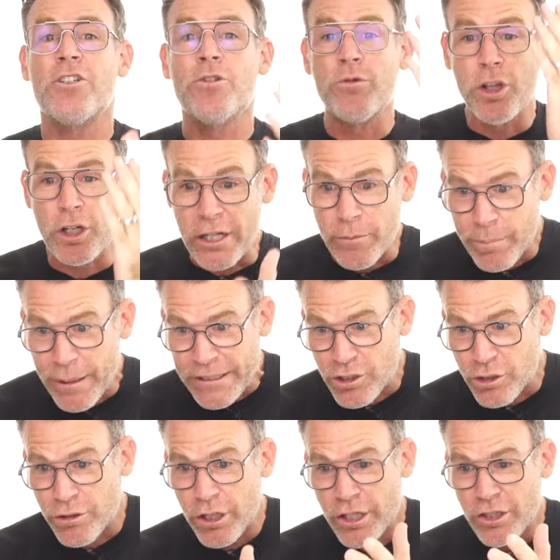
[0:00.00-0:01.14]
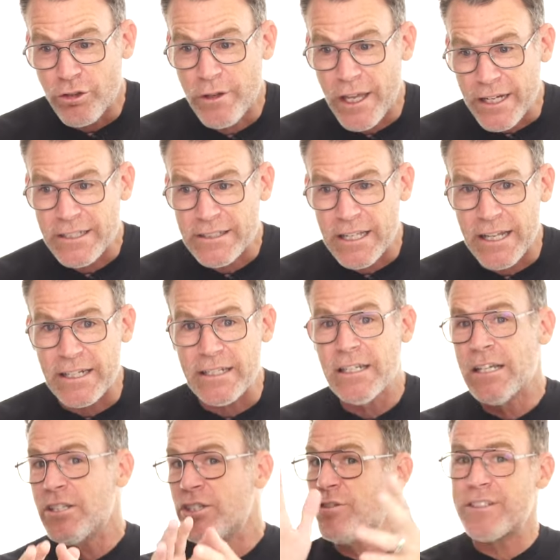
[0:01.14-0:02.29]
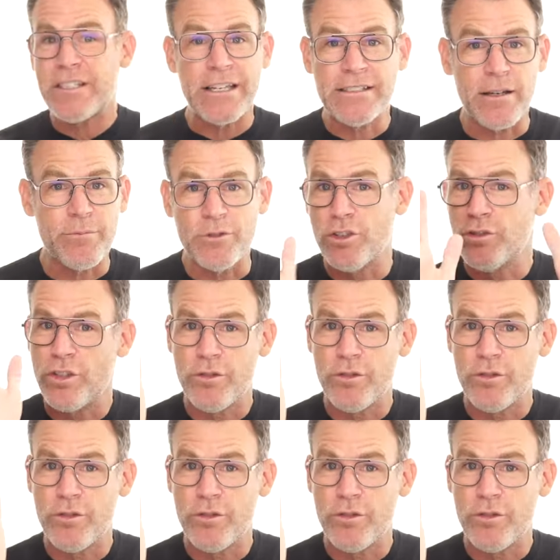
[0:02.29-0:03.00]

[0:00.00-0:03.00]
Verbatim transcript: You look at a picture, you get excited, you say something, you